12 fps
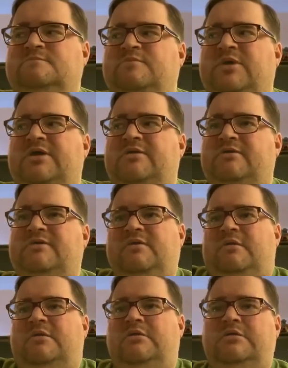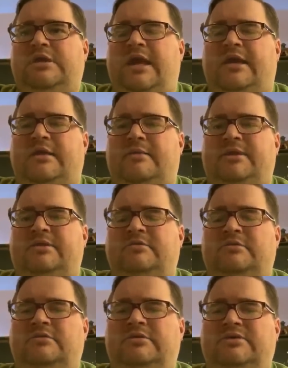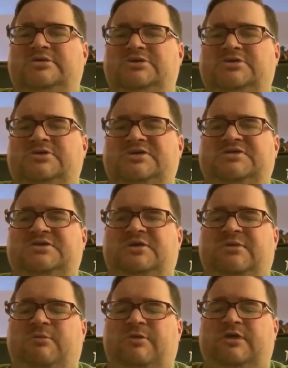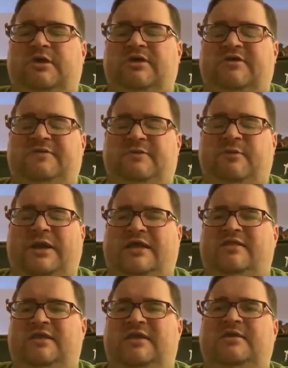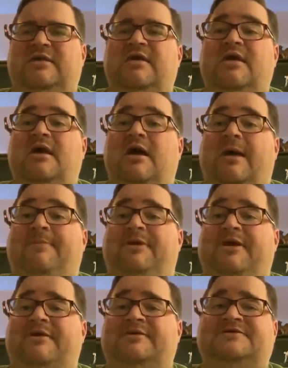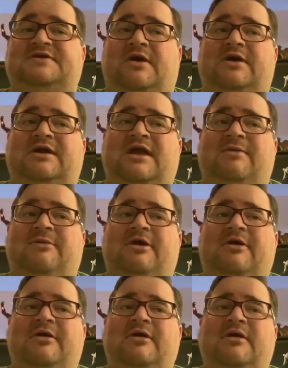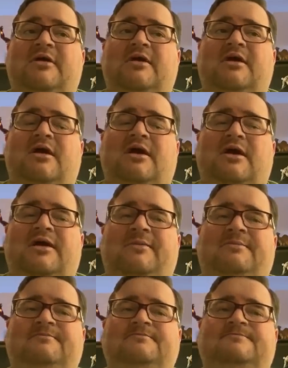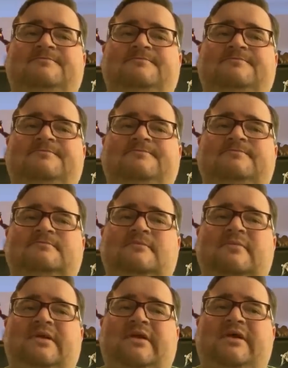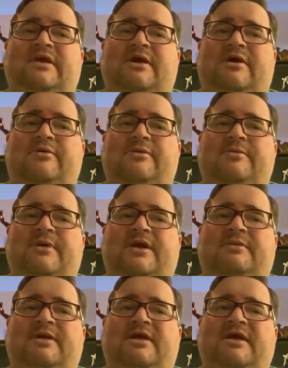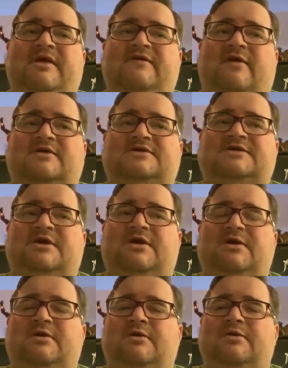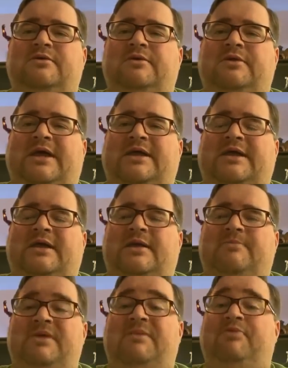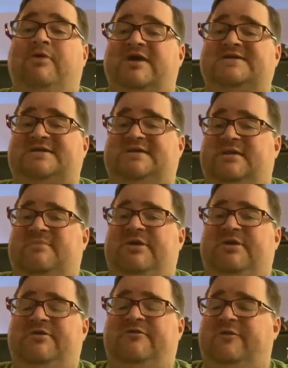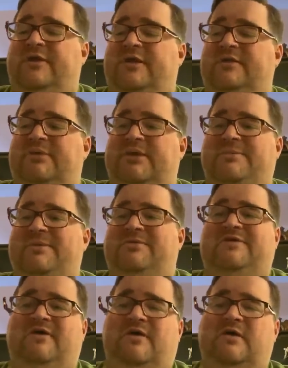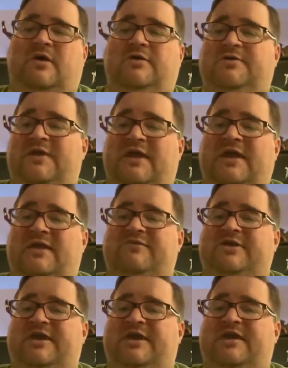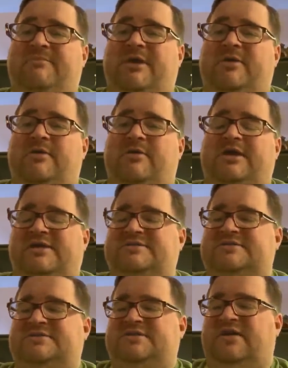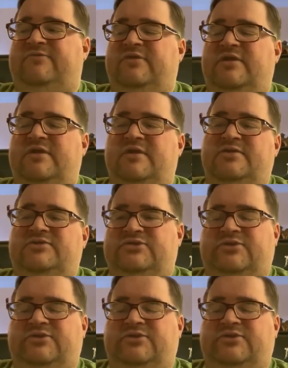But, yeah, I mean, he's certainly more talkative than what I think appears on camera. You know, but he's also like a be present and be your friend. But, I mean, we talk all day, every day about all kinds of stuff.